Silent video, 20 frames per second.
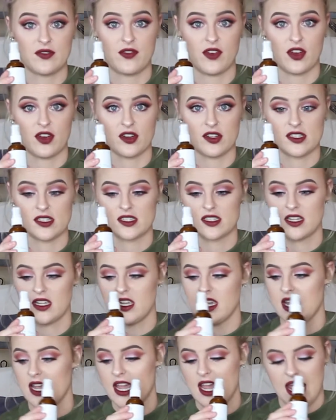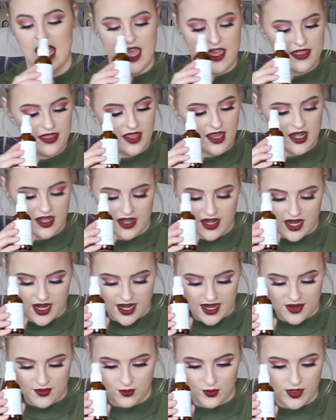first, and then
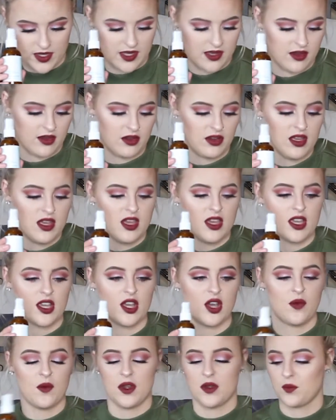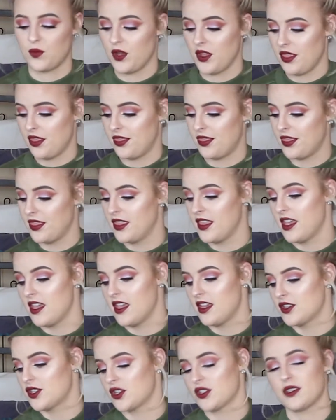I will go in with
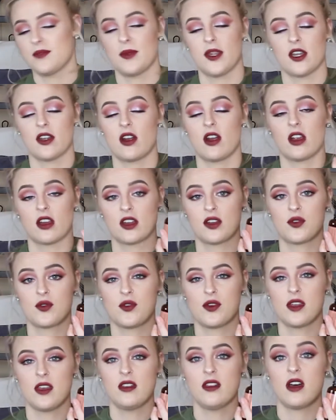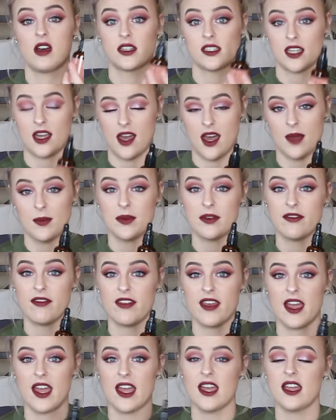the Josie Maran Argan Oil on top of
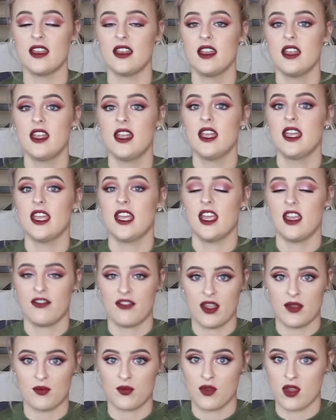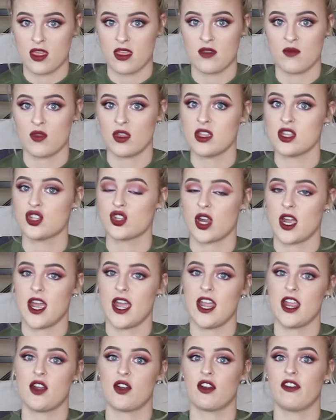that if I'm really, really
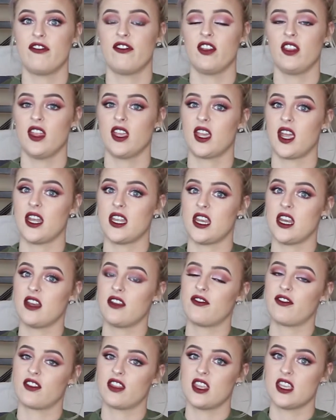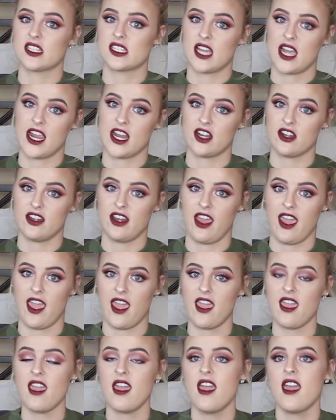dry or feel like I need it for the entire
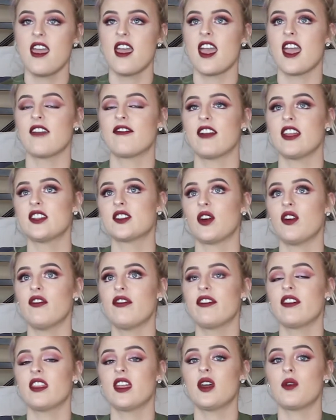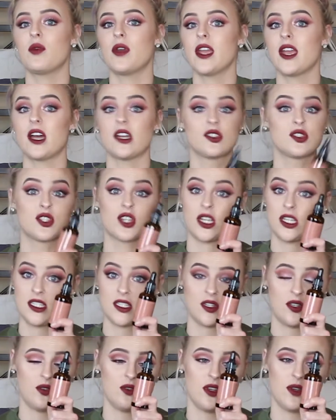day. If I don't feel that way, I'll
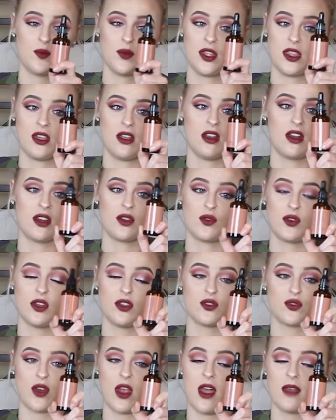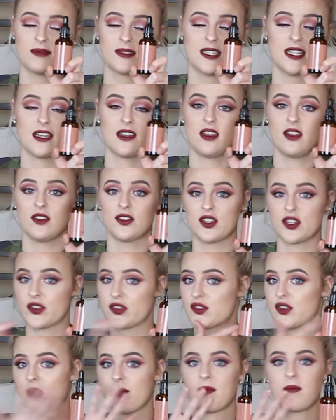just go in with the Argan Oil drops, and I'll
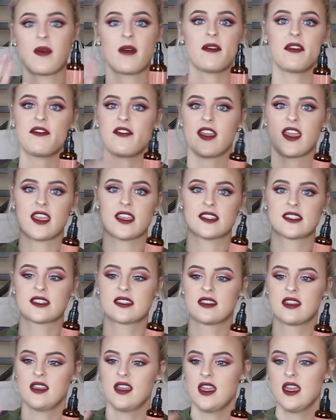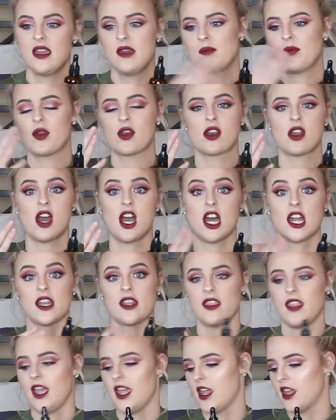just drop them on my face, put it
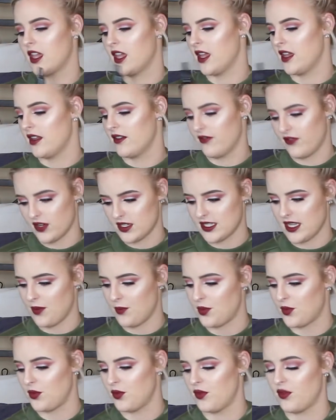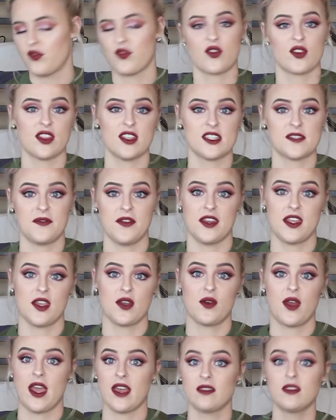on. Like, for example, for this
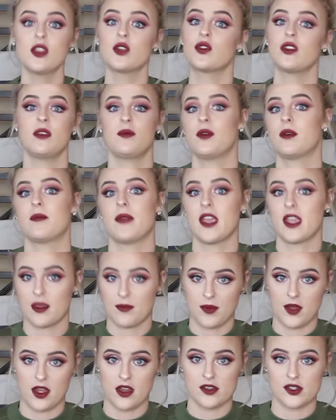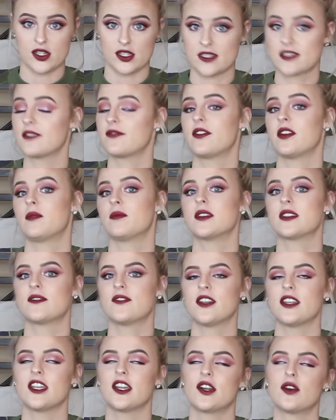video, I literally put makeup on just to film this
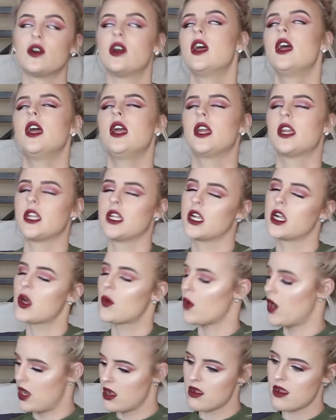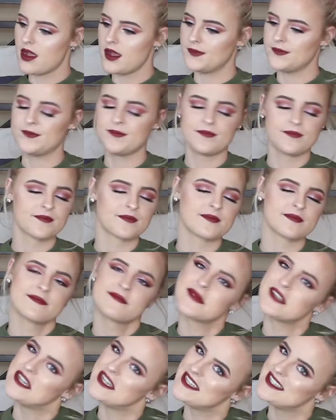video. You're welcome.
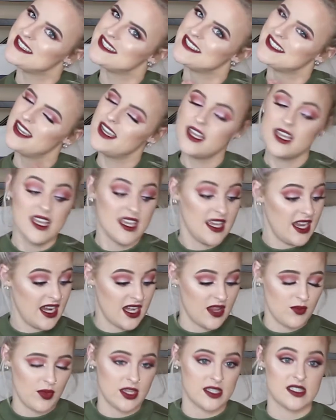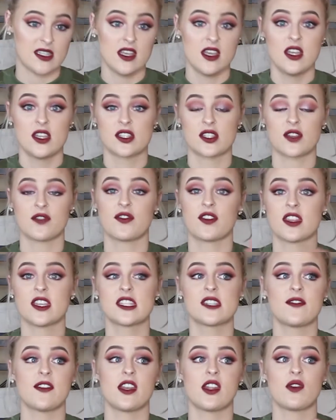Anyways, so for
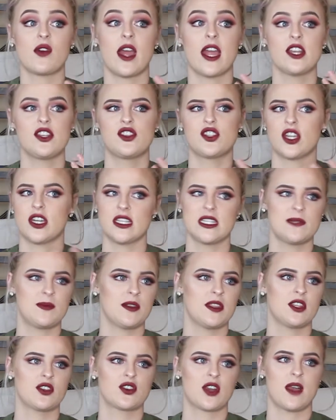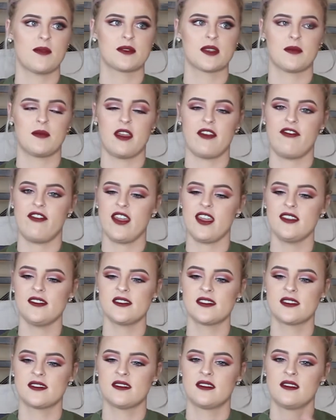this video, I just put the drops on my
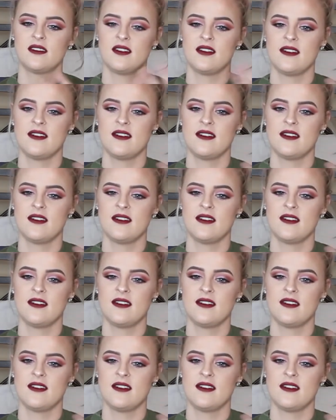face